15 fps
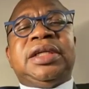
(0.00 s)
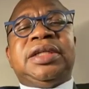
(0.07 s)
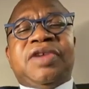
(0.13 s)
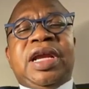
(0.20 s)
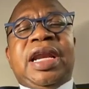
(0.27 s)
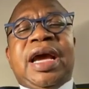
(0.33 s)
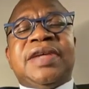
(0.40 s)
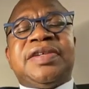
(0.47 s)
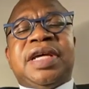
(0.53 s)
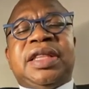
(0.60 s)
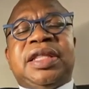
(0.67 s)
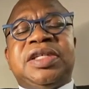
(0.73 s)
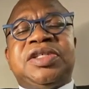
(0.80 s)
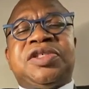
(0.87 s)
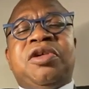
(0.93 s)
realize that
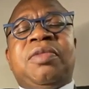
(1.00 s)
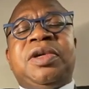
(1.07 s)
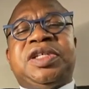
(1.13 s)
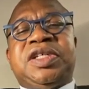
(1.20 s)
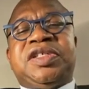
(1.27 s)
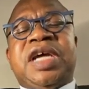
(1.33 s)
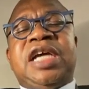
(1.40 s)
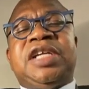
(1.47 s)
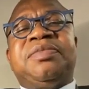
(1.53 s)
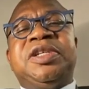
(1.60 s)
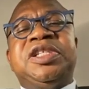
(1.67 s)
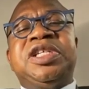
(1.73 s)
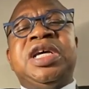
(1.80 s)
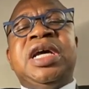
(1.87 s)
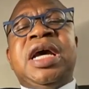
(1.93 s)
there's so much
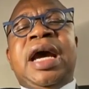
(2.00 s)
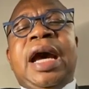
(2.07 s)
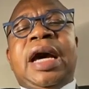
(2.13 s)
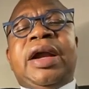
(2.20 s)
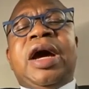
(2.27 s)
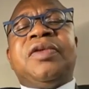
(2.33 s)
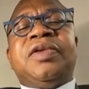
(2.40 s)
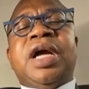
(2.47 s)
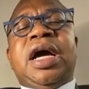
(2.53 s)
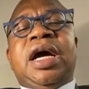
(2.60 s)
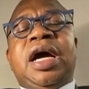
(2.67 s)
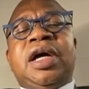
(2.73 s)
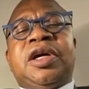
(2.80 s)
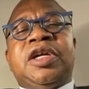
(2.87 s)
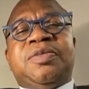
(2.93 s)
excitement around
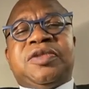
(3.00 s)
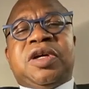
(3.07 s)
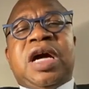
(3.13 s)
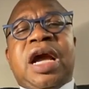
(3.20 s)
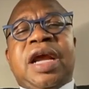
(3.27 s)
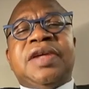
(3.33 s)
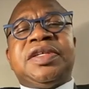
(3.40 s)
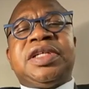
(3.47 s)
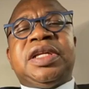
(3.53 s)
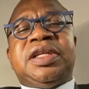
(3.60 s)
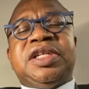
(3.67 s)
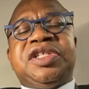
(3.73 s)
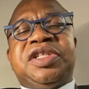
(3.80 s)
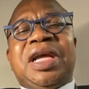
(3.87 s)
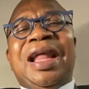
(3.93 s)
cryptocurrency and
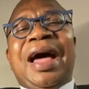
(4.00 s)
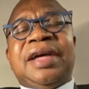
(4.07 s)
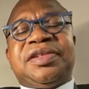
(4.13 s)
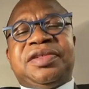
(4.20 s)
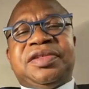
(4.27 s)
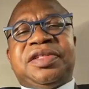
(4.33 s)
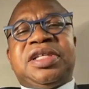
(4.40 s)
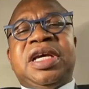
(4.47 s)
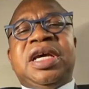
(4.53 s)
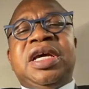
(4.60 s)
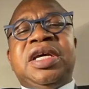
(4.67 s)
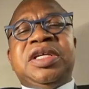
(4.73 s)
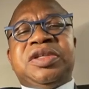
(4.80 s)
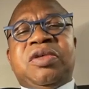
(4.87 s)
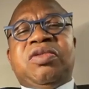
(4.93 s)
digital assets.
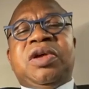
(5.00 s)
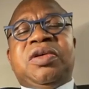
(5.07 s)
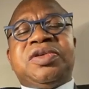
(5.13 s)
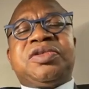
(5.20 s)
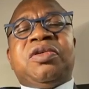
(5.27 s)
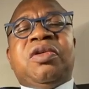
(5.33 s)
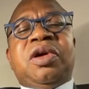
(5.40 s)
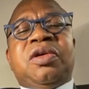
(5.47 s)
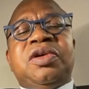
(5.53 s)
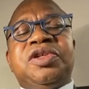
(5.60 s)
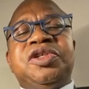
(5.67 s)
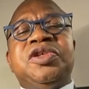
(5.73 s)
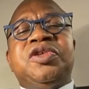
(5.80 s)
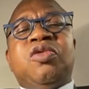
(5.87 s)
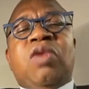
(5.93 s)
So we also
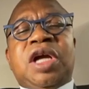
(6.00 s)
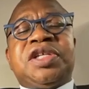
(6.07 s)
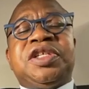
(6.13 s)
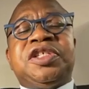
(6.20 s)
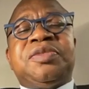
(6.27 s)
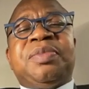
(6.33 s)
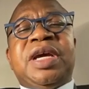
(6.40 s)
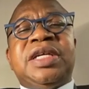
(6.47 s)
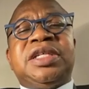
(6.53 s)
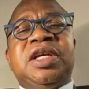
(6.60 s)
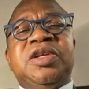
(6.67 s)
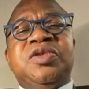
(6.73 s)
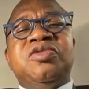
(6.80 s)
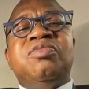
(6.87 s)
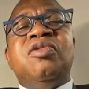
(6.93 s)
continue to watch the space
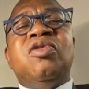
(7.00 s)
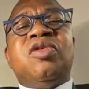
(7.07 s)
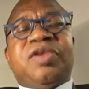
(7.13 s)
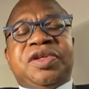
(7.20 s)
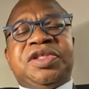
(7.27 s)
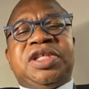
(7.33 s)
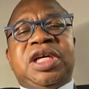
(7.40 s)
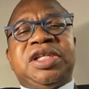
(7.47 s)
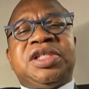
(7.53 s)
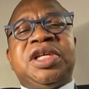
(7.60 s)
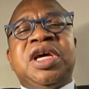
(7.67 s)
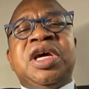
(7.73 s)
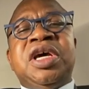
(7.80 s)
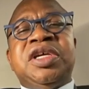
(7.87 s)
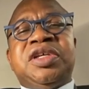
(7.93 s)
and do more
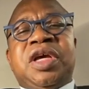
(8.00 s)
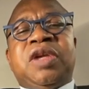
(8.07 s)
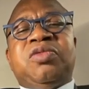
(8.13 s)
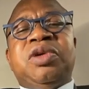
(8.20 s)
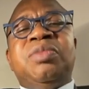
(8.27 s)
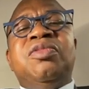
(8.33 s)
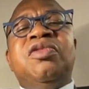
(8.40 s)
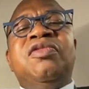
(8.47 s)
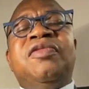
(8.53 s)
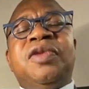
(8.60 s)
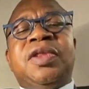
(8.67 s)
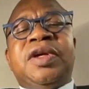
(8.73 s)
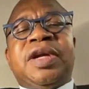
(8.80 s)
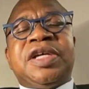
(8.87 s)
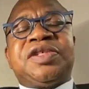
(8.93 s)
research so that we move
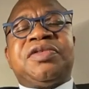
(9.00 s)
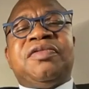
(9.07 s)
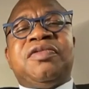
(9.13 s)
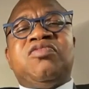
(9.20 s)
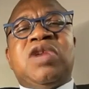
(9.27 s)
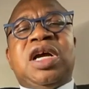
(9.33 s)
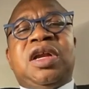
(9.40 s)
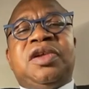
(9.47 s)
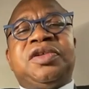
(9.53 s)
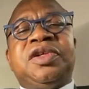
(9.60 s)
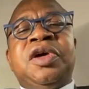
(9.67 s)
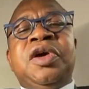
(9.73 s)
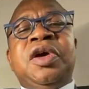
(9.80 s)
with the rest of the world.